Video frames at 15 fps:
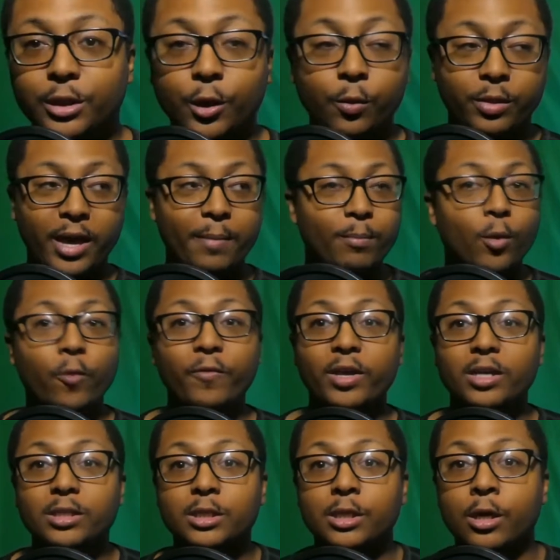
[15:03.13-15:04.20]
Dude, that
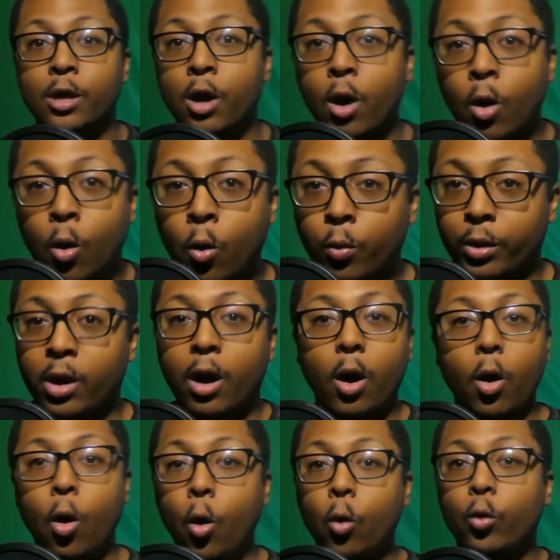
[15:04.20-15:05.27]
movie is gold!
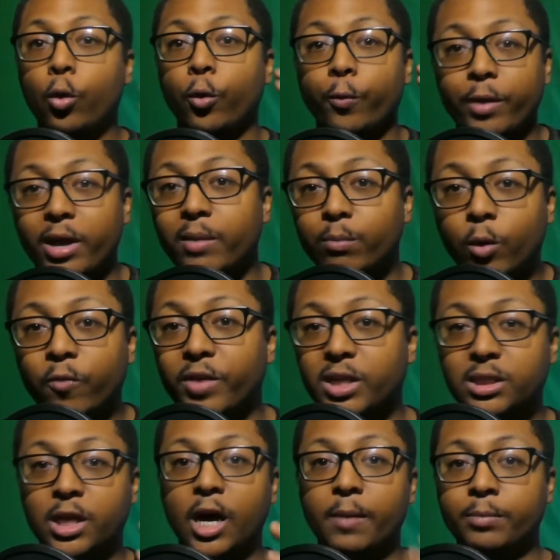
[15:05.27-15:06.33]
A whole Korean
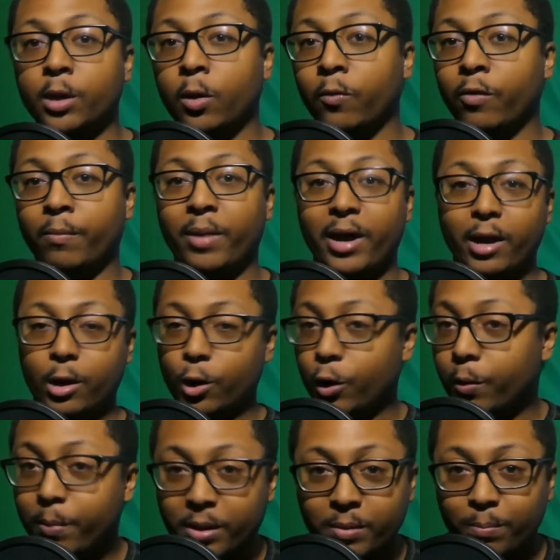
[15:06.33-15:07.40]
movie dubbed over by
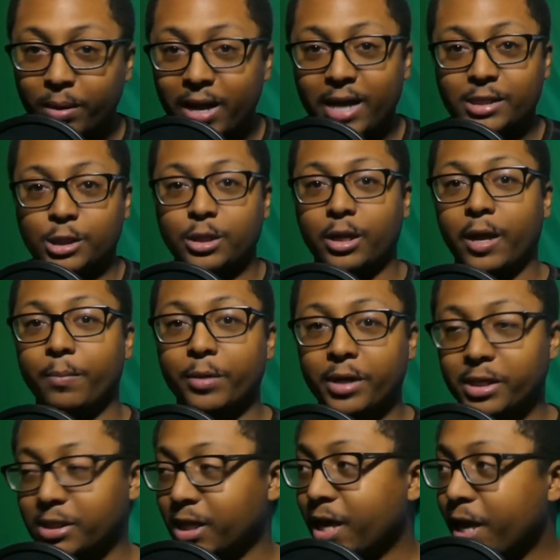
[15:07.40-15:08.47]
urban black
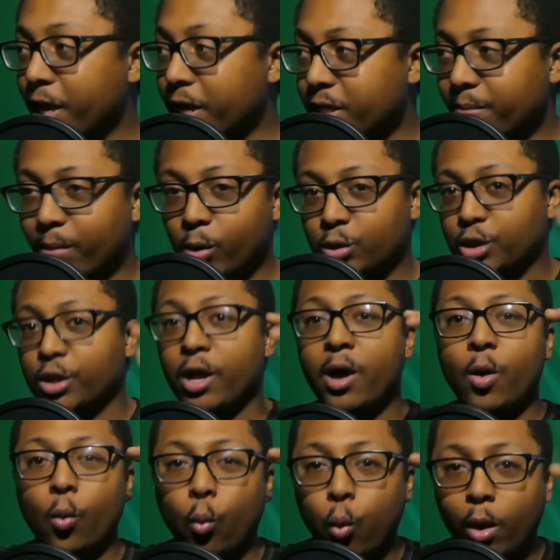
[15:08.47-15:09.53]
celebrities in the most
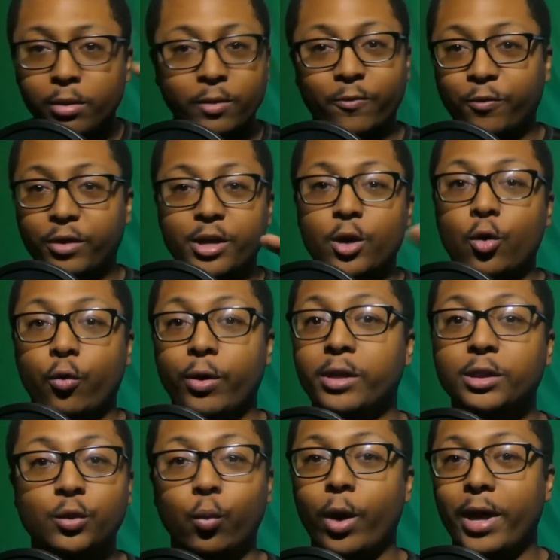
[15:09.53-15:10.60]
wonderfully
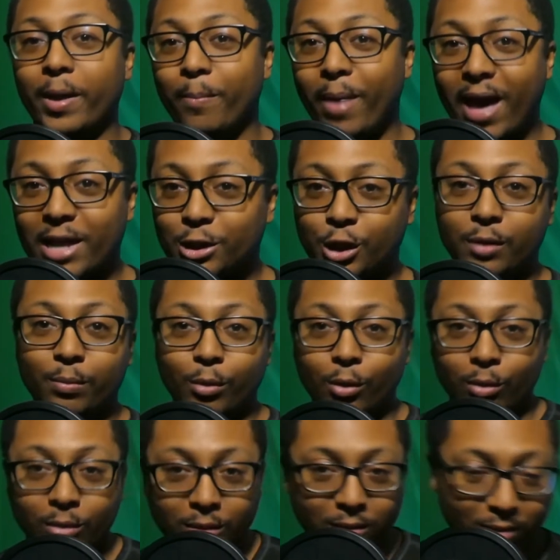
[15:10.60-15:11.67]
cringe way imaginable.